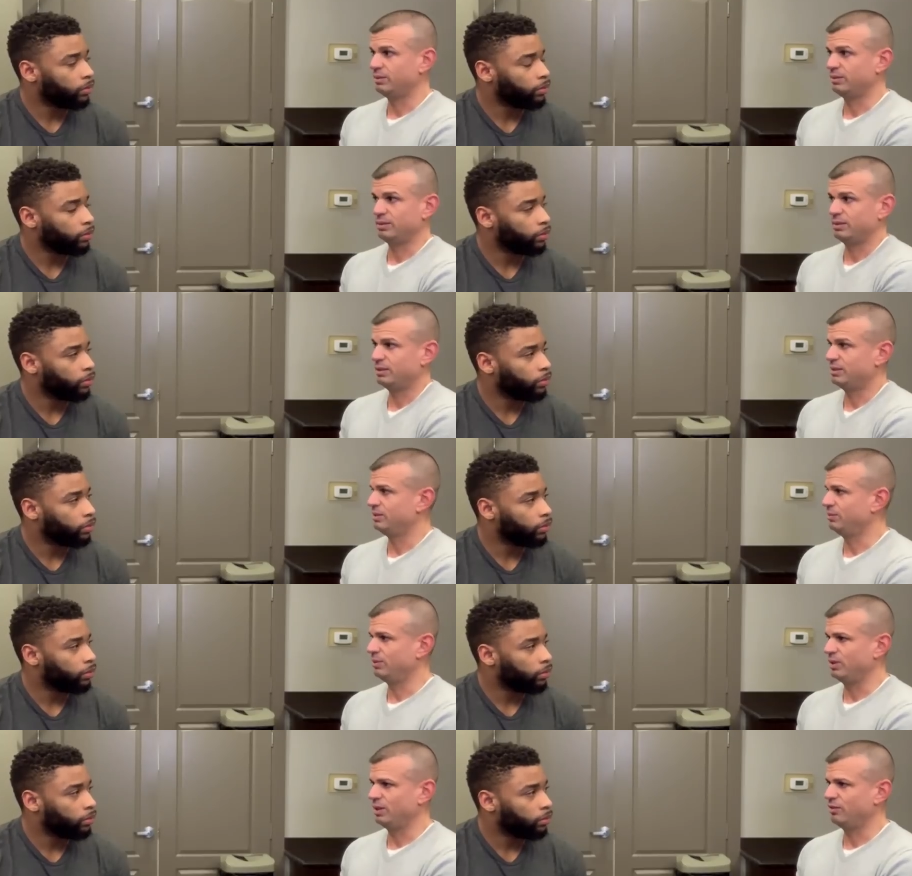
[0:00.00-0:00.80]

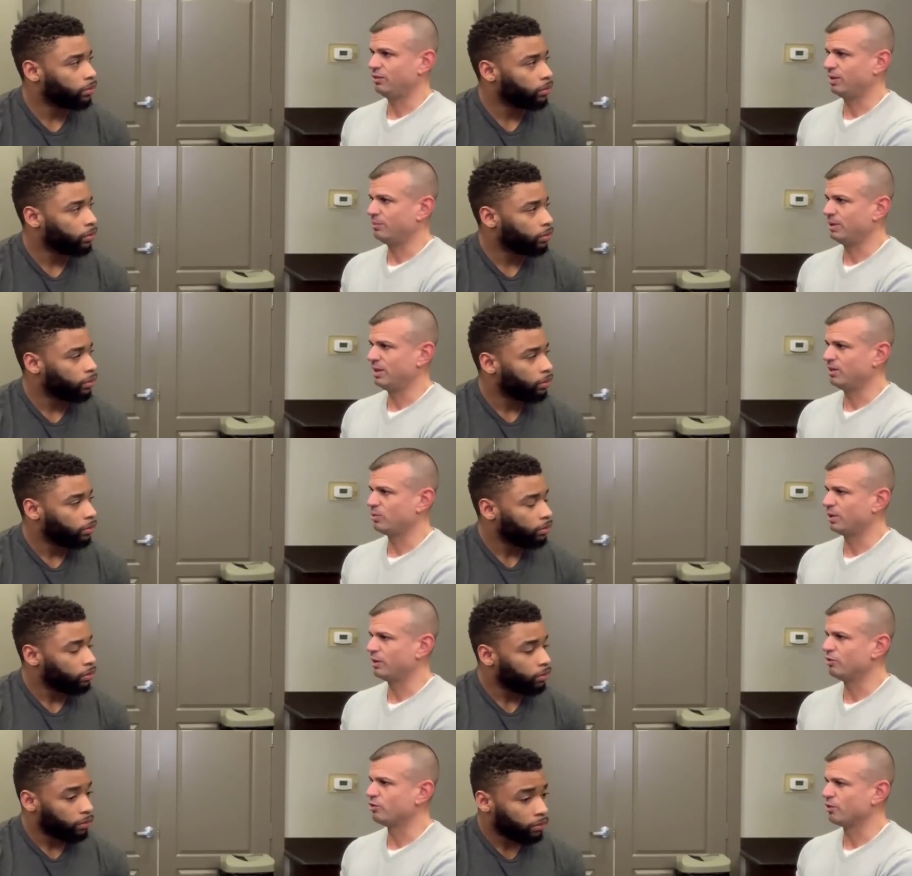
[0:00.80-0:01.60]
Speaker 1: it's going to be
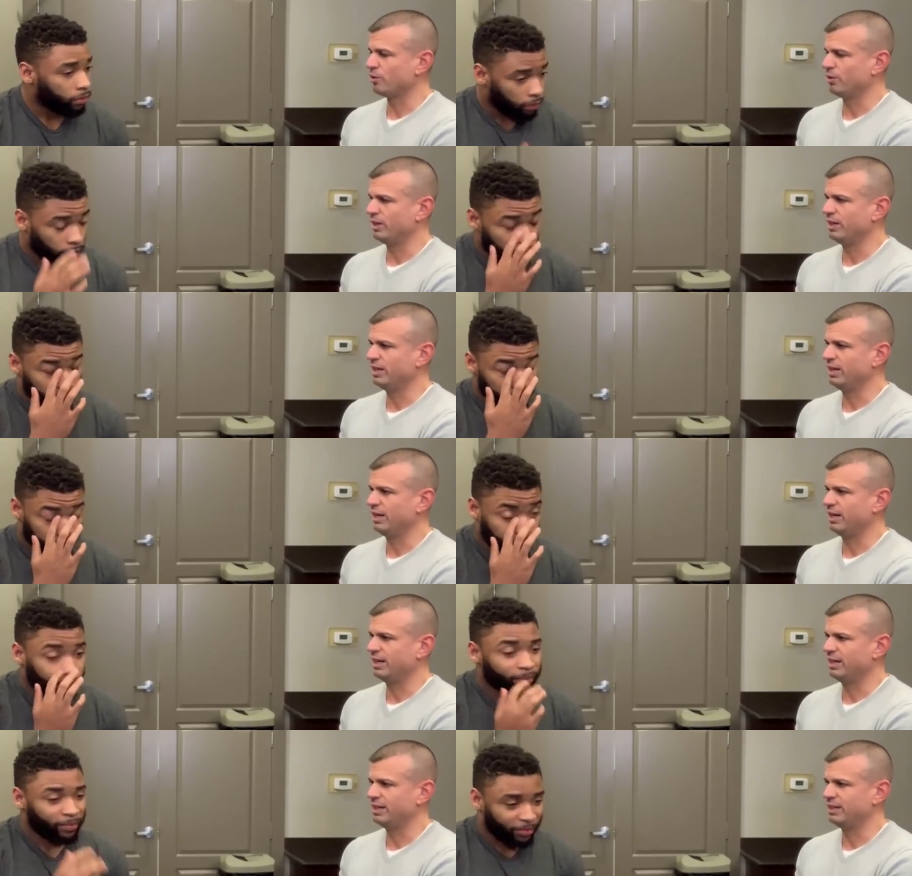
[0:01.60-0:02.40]
quite a journey.
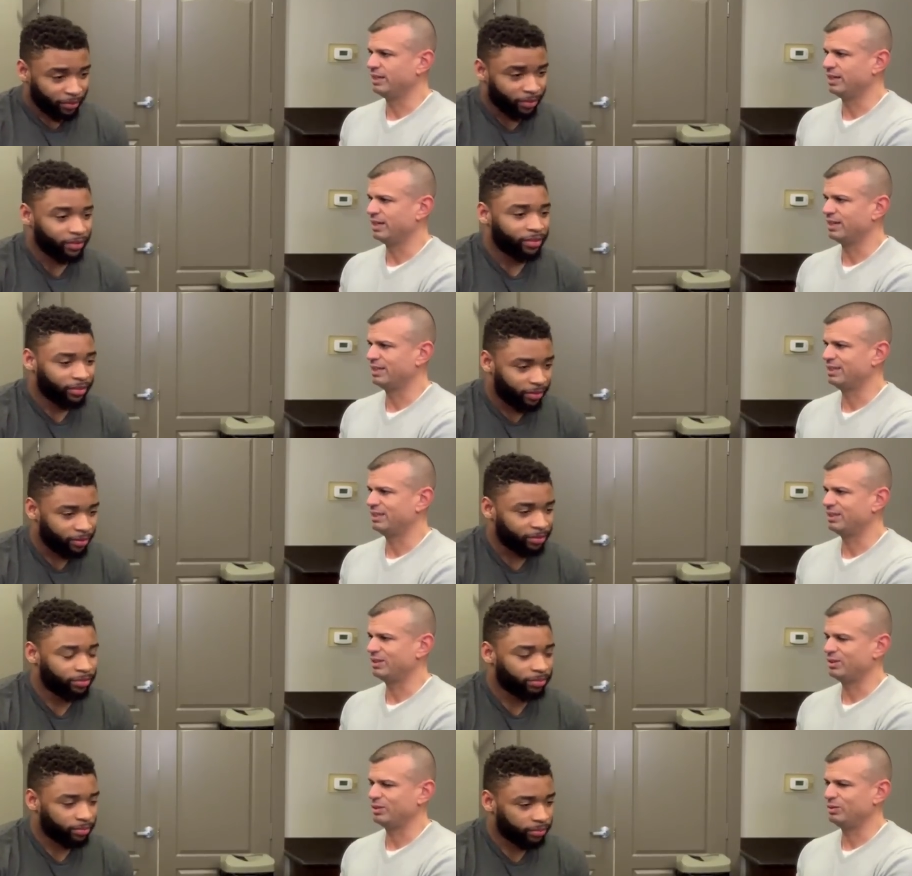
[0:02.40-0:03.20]
And uh,
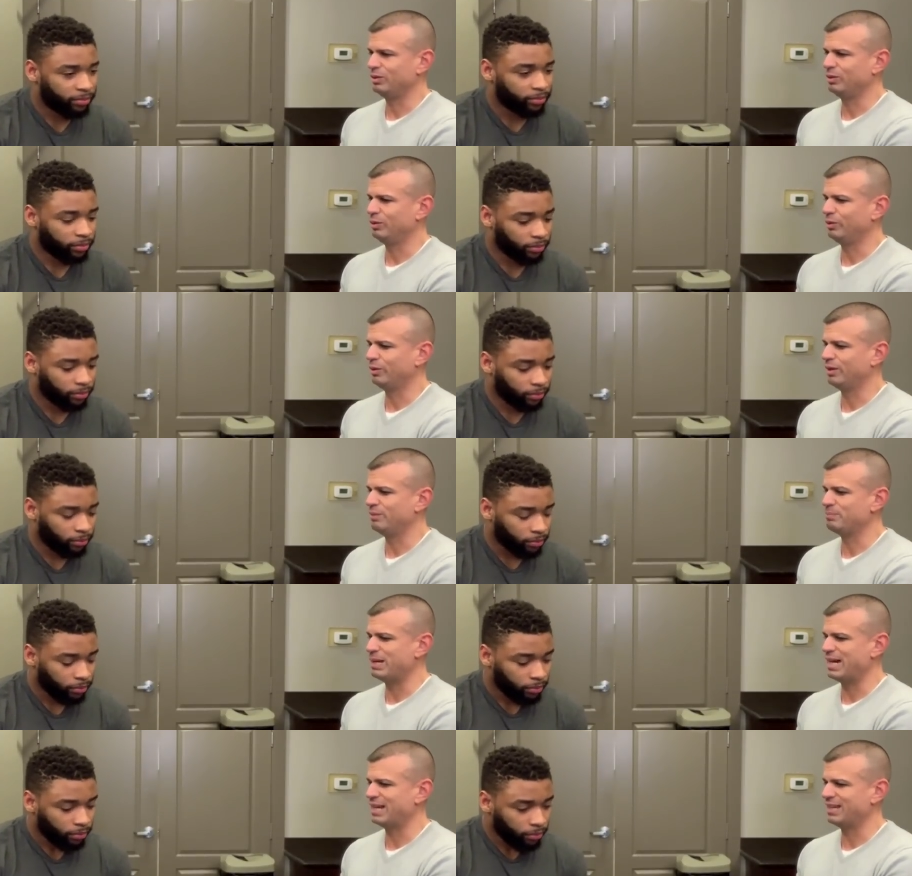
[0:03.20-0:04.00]

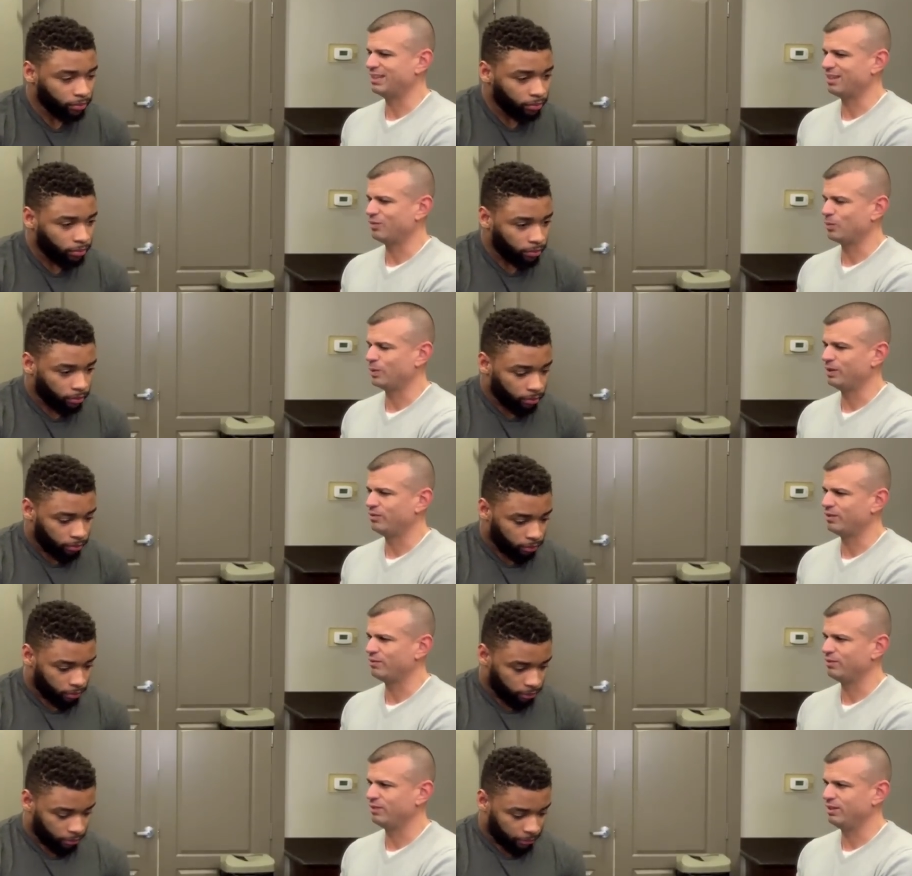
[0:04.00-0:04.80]
looking back at that
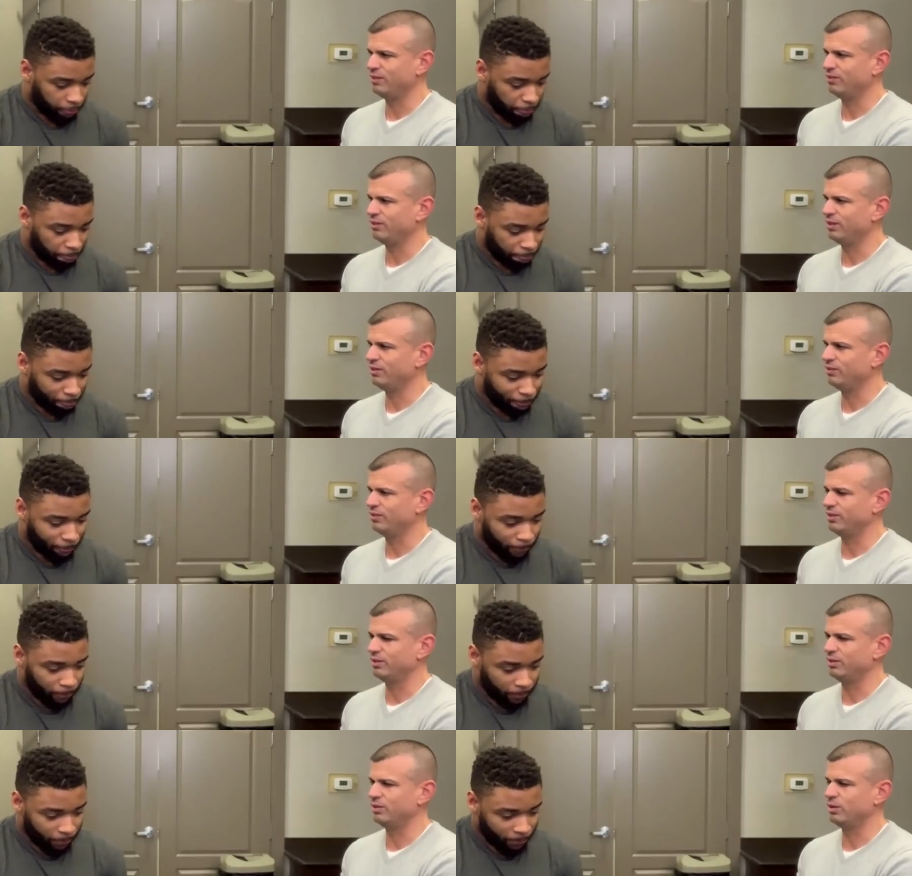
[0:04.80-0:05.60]
2017
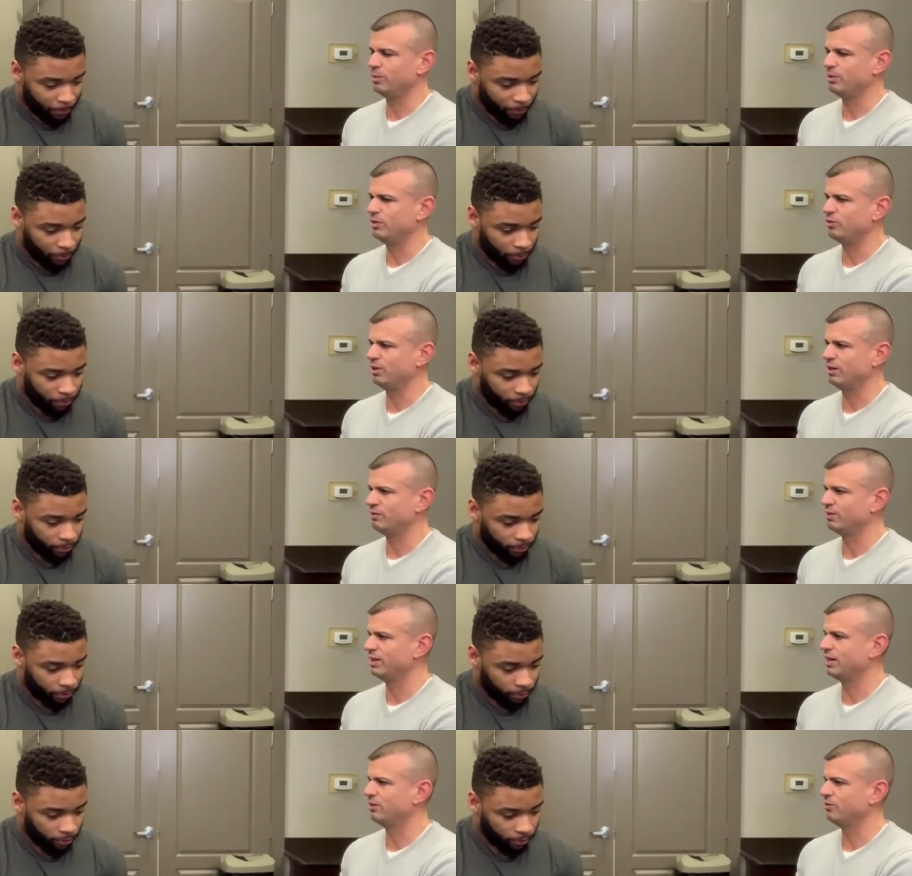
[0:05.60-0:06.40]
season, nobody should
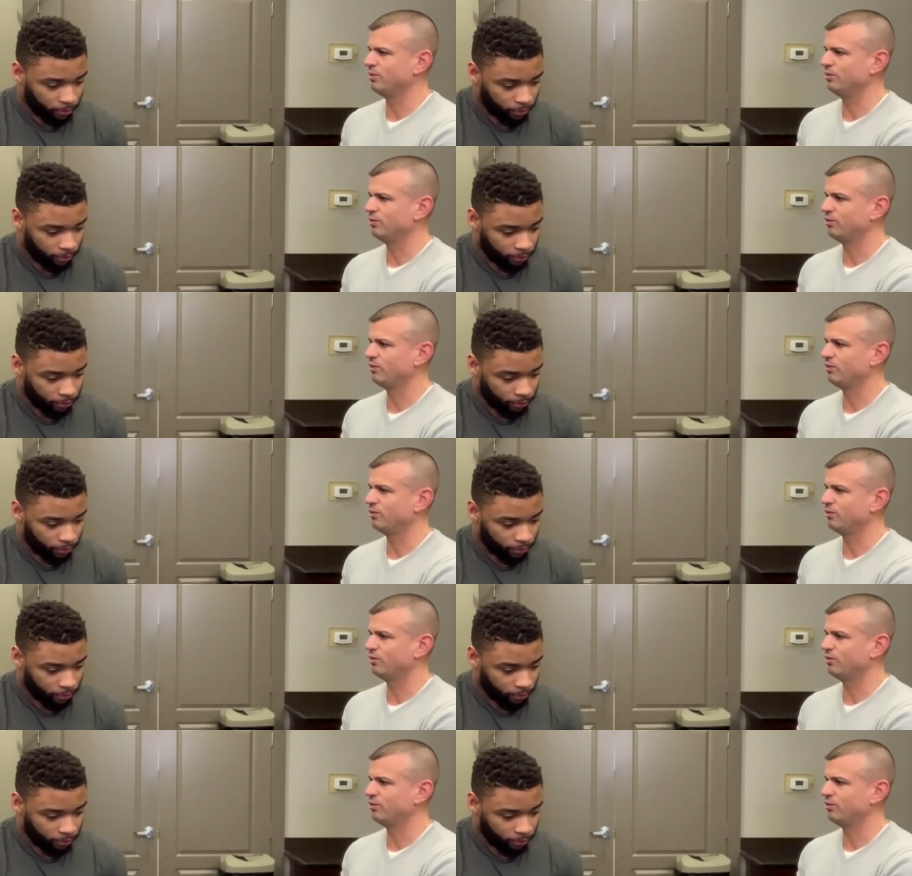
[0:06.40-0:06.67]
ever doubt your